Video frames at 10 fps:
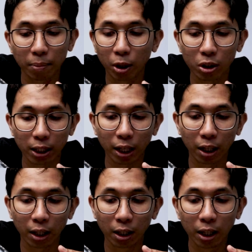it because
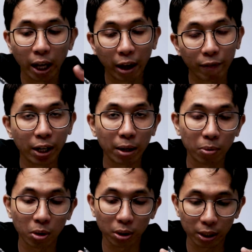I haven't
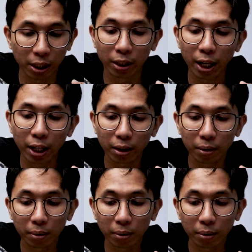unboxing yet.